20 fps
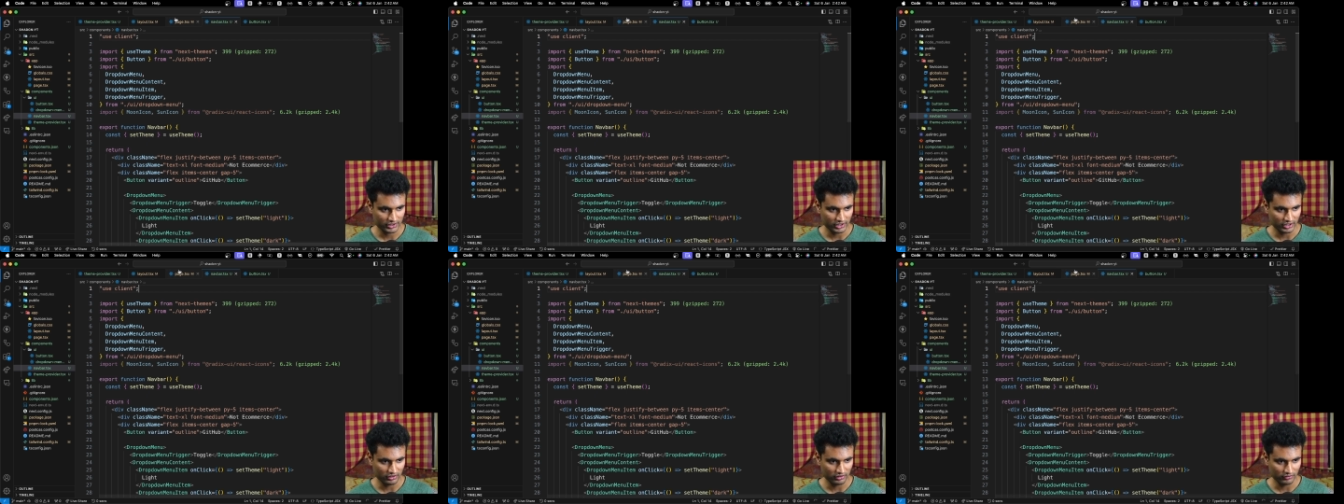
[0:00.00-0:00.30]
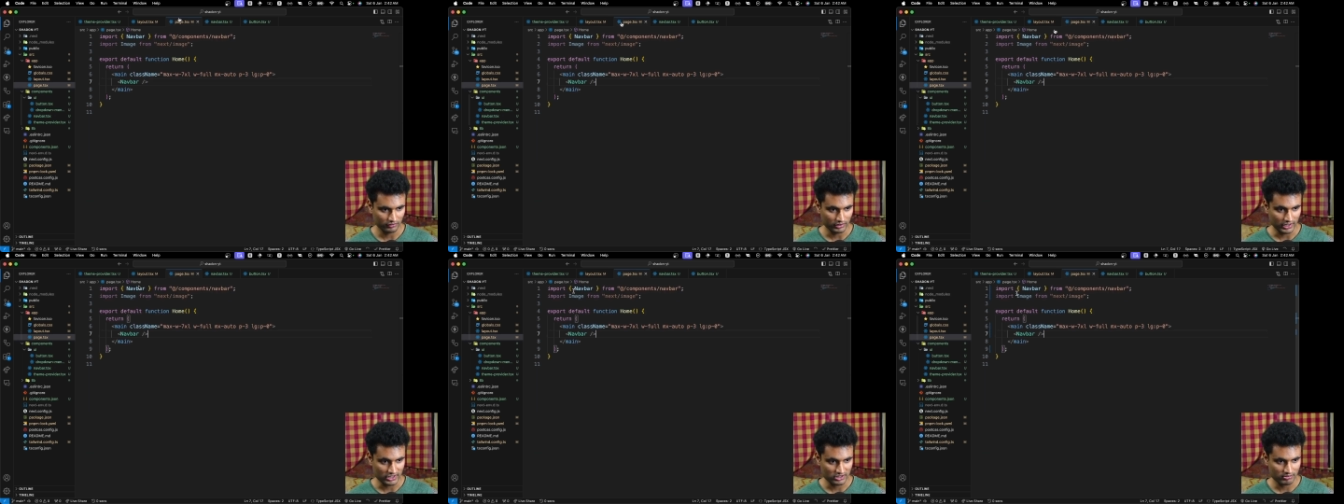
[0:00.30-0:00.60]
And
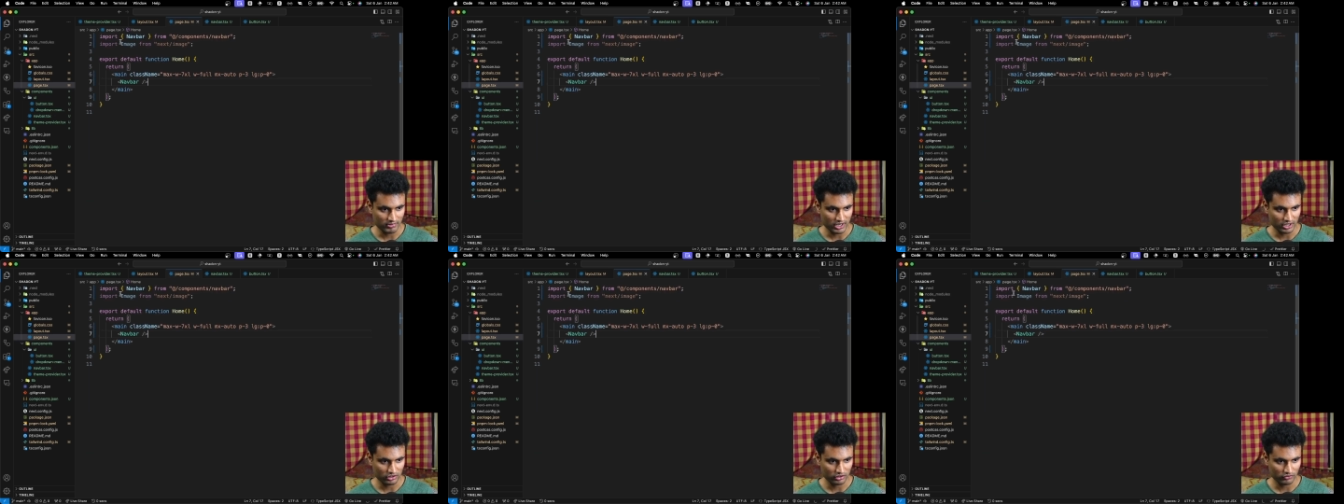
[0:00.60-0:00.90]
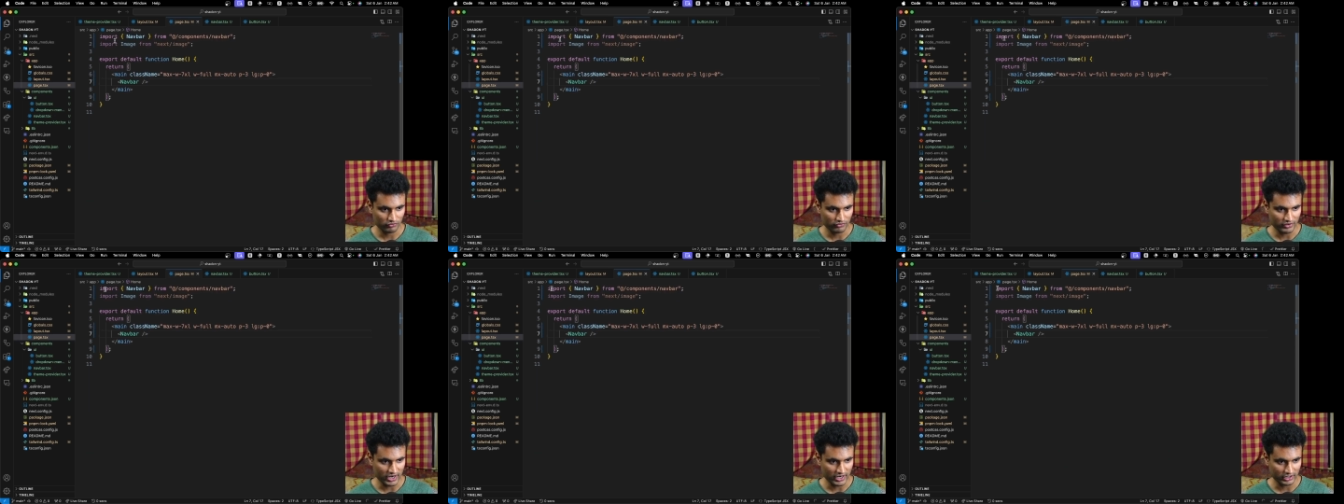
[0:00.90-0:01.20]
as a matter of
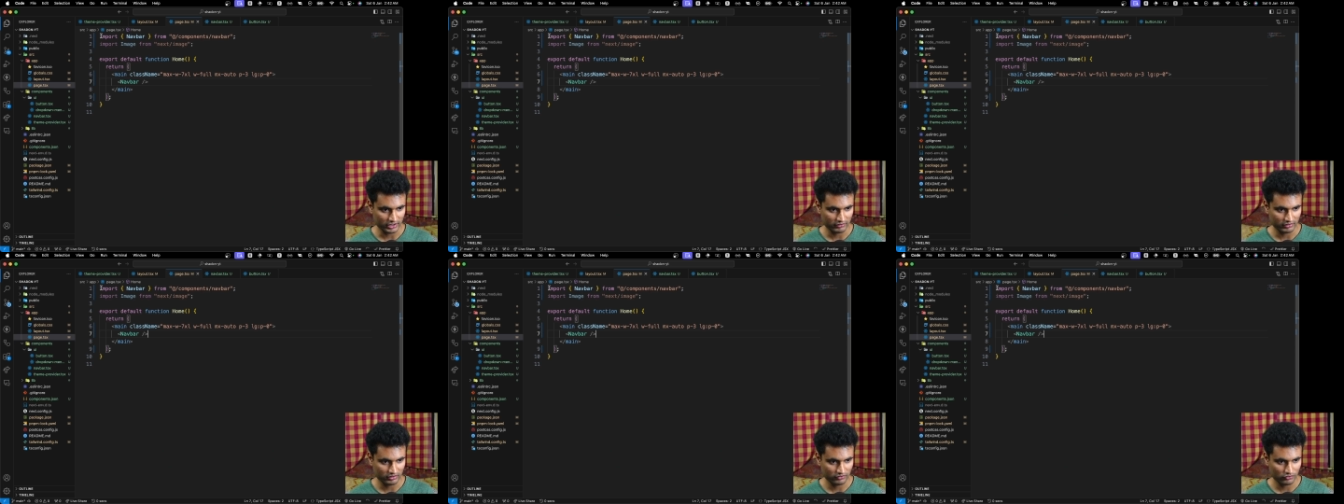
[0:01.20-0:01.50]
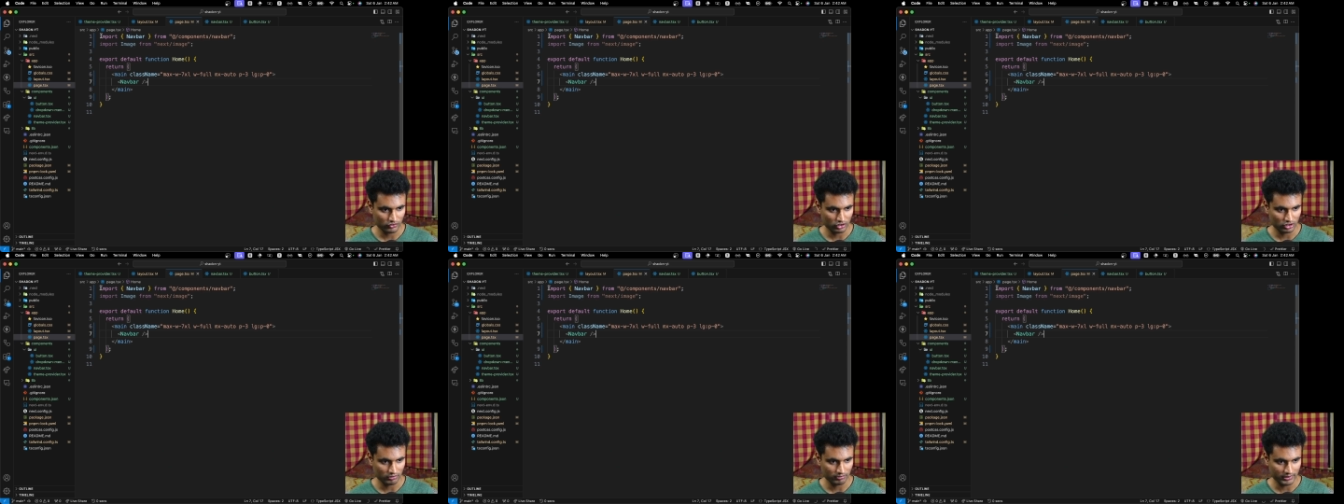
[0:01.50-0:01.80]
fact, even
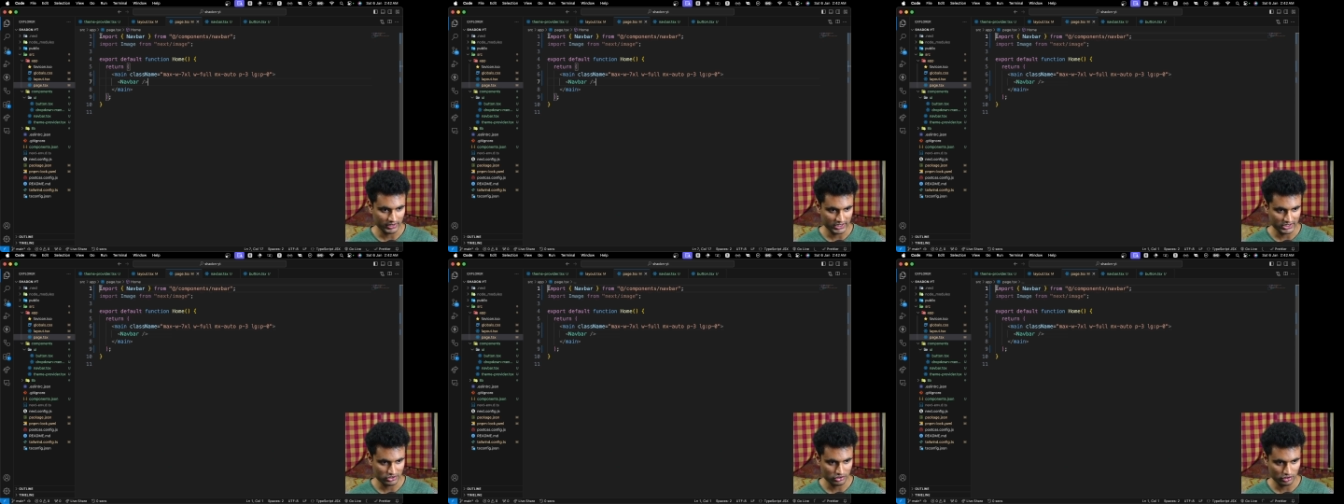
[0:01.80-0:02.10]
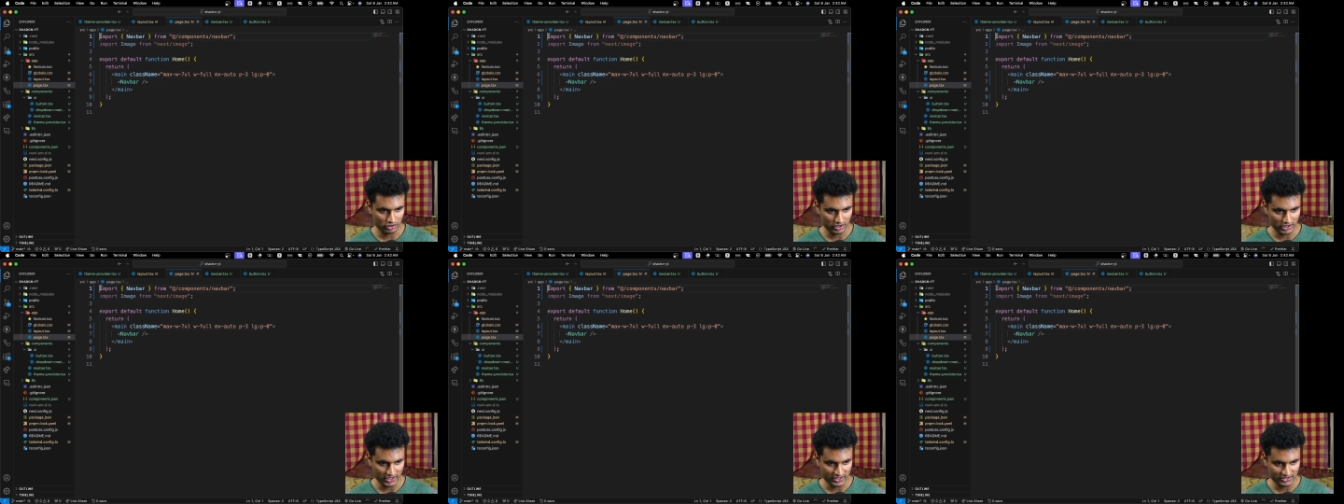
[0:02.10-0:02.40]
for the
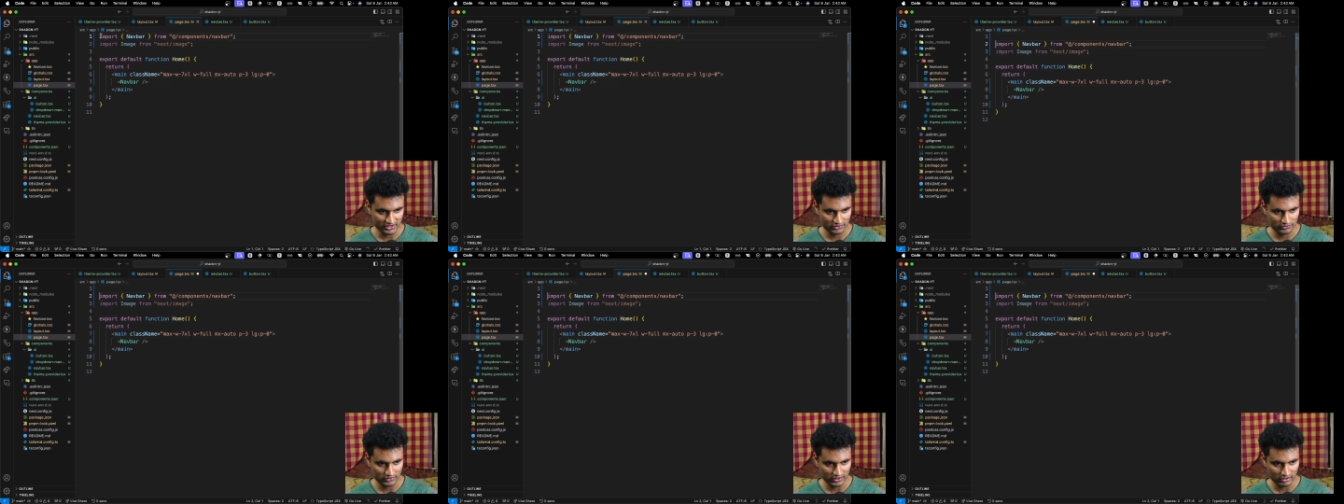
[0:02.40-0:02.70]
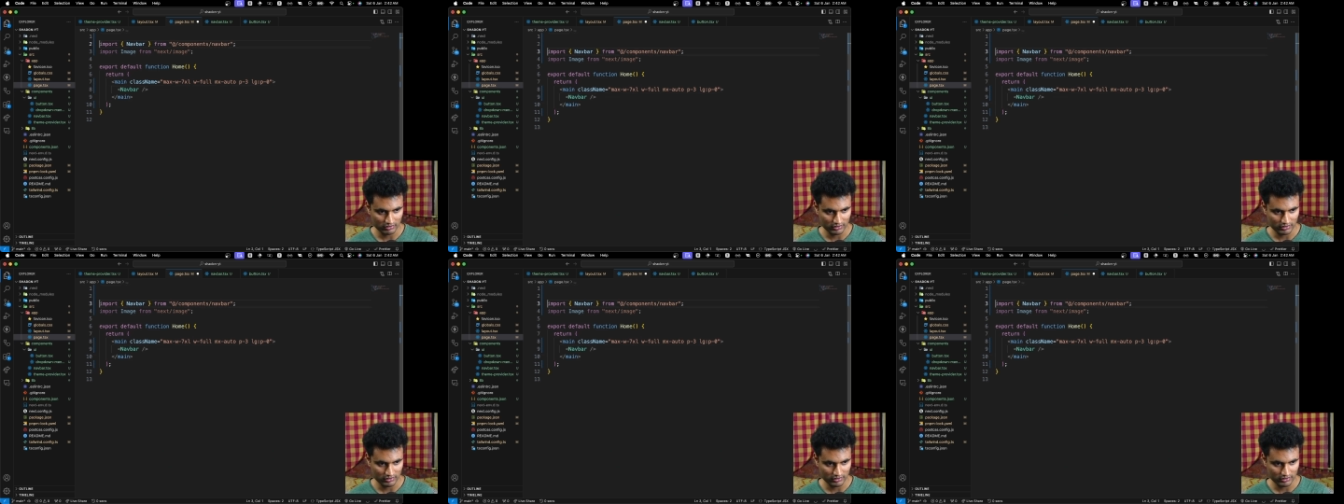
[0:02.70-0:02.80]
page.tsx file,